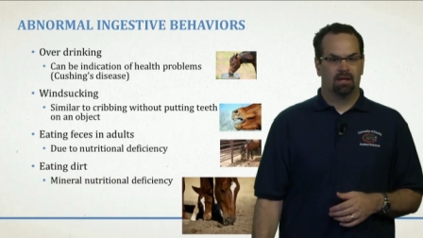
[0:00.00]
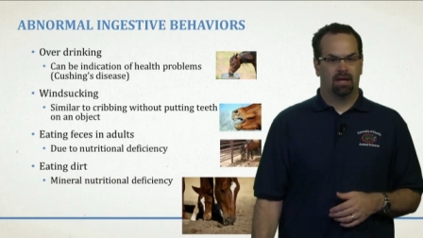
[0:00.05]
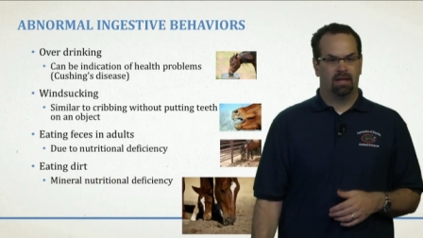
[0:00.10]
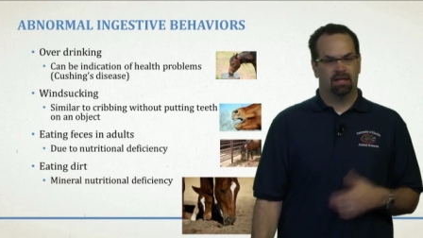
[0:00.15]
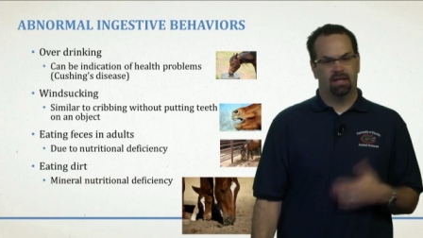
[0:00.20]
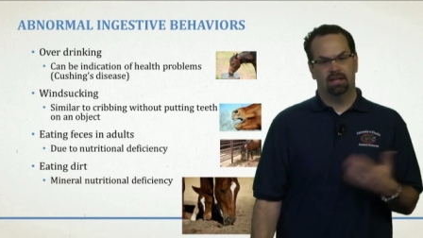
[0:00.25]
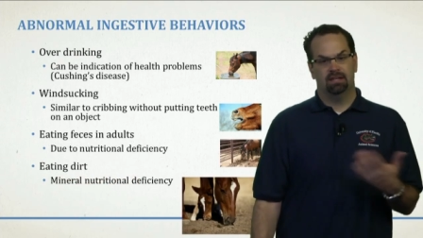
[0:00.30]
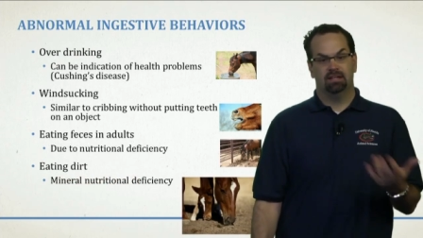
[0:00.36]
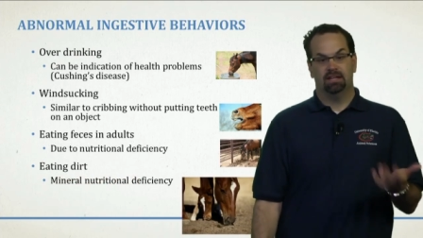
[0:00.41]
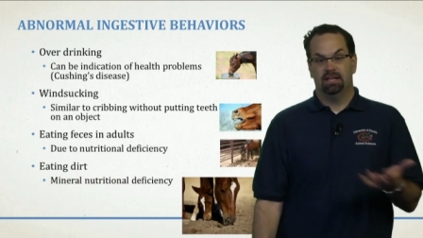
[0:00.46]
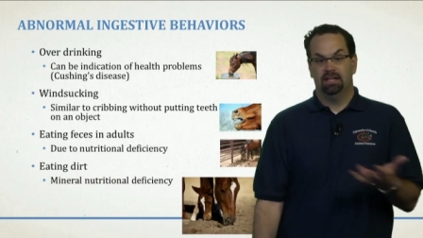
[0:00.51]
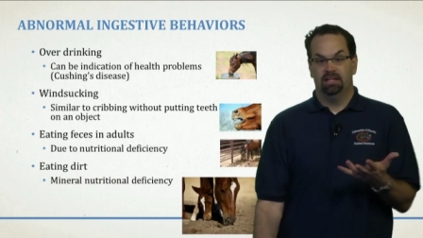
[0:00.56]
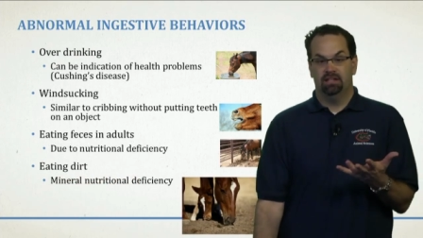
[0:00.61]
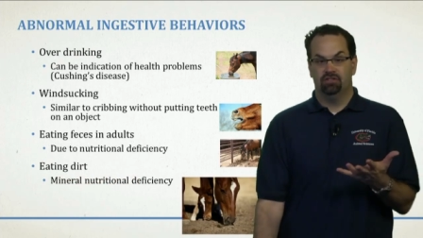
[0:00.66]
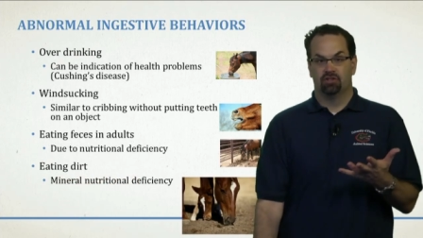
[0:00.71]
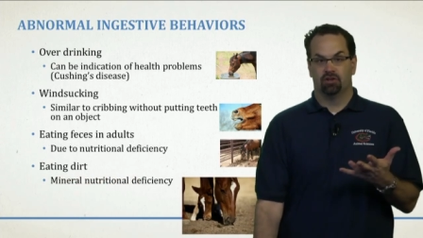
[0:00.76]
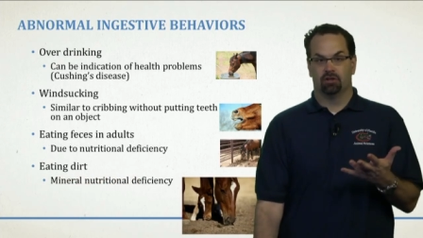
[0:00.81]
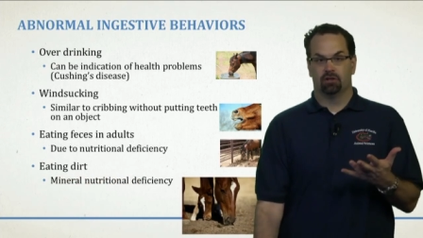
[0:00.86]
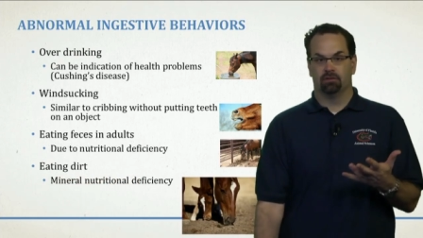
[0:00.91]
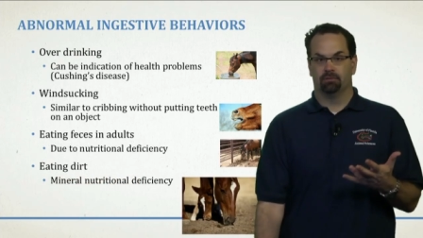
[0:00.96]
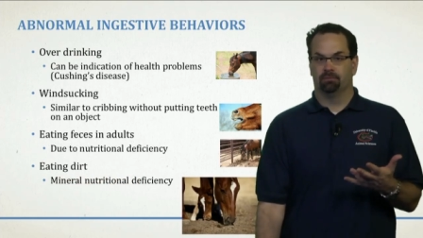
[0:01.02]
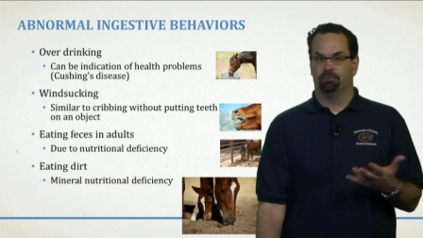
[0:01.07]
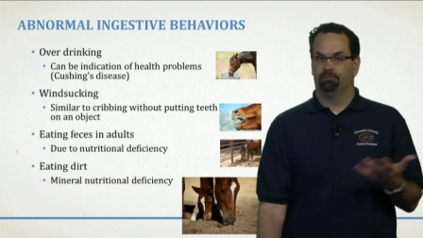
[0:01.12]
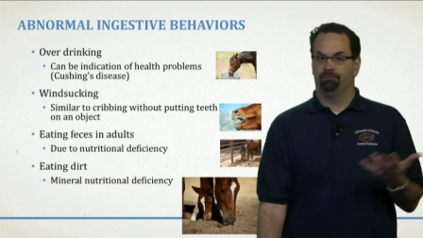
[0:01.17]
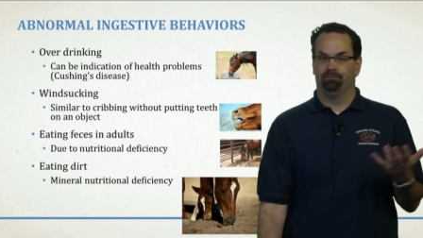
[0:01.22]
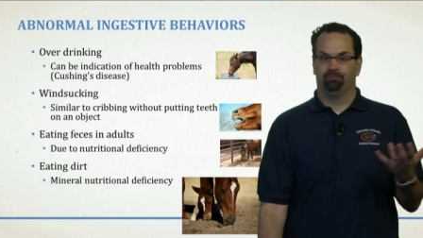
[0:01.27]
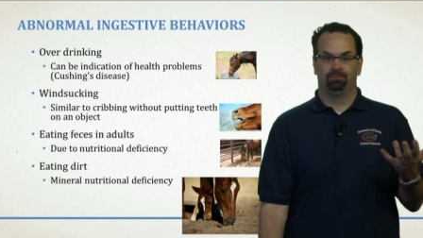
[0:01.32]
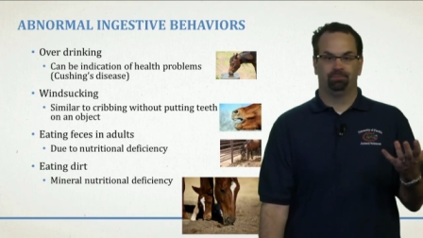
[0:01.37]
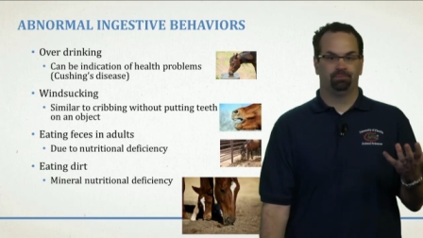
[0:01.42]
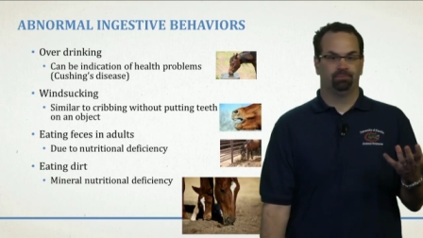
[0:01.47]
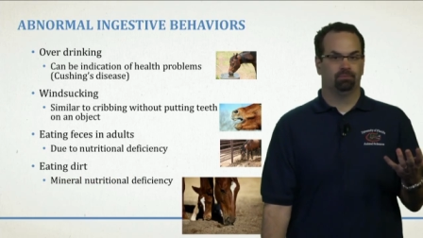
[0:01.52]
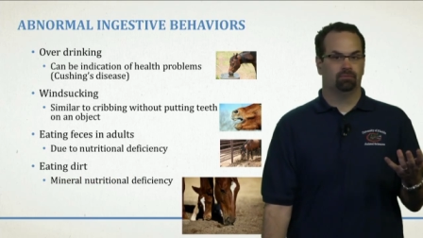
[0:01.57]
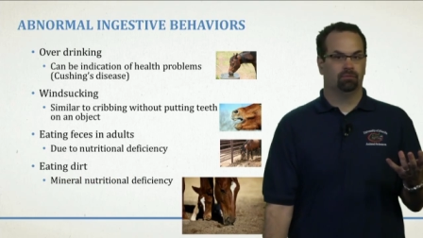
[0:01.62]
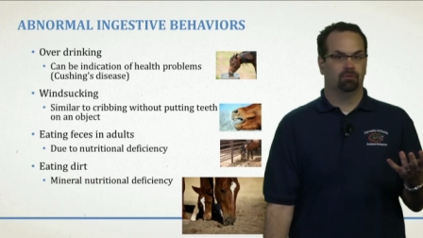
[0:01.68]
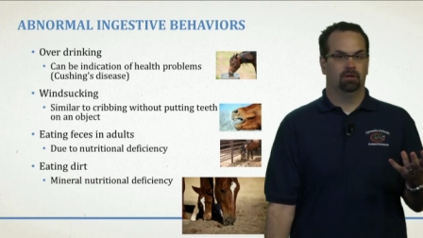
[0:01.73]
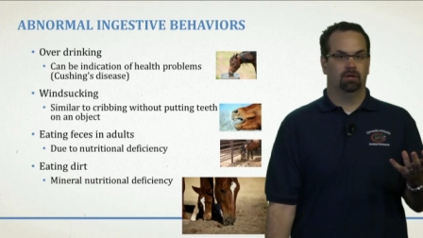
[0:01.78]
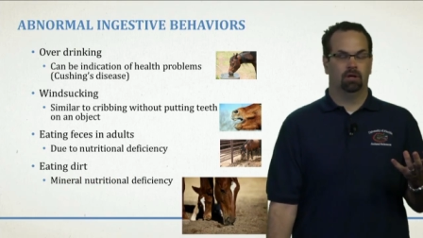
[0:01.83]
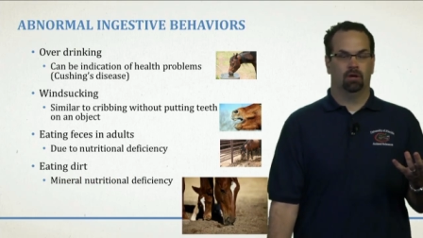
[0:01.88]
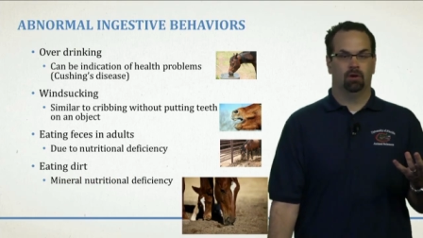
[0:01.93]
And then eating dirt.
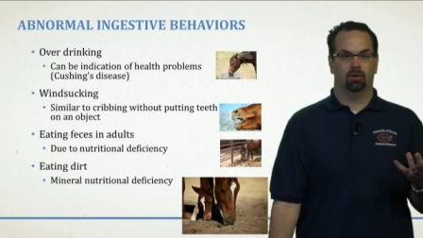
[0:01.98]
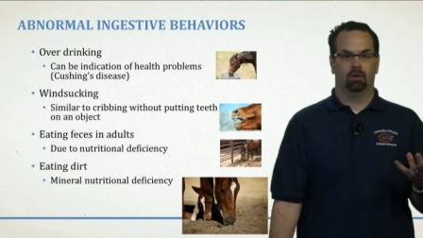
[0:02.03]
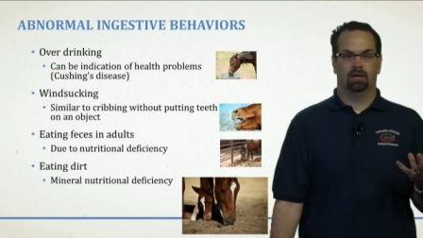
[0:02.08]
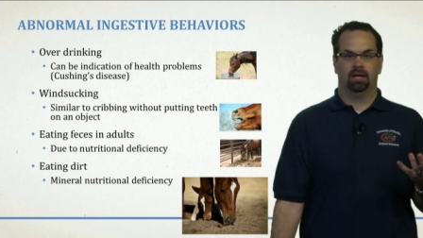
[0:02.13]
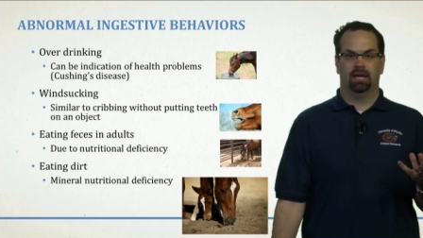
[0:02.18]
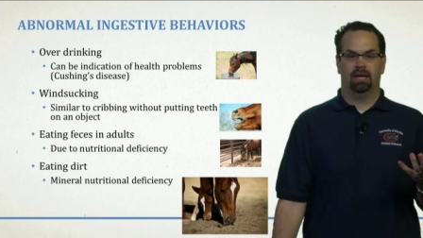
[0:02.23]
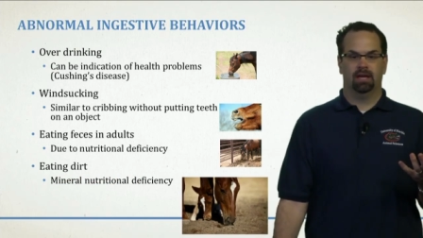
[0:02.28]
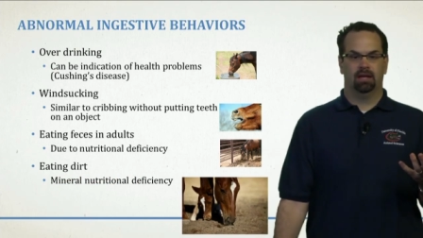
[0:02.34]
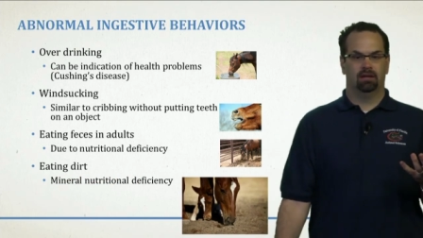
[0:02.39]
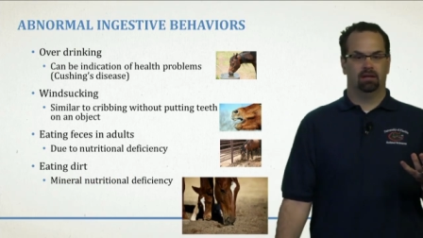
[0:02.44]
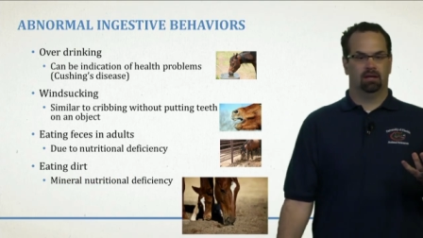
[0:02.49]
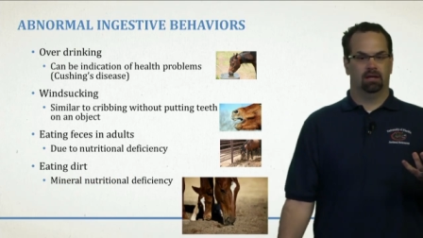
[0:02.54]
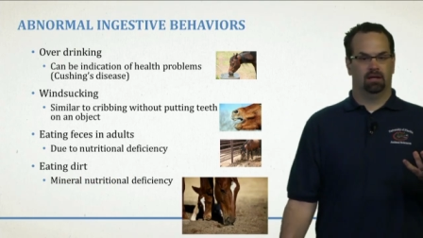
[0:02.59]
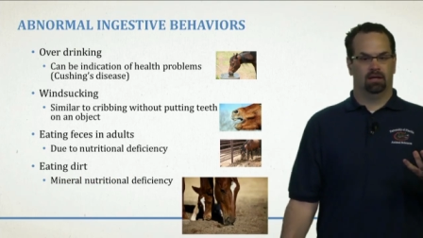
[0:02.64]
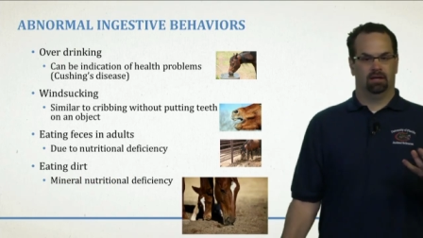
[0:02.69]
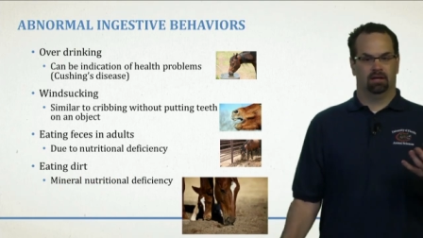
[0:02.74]
Again,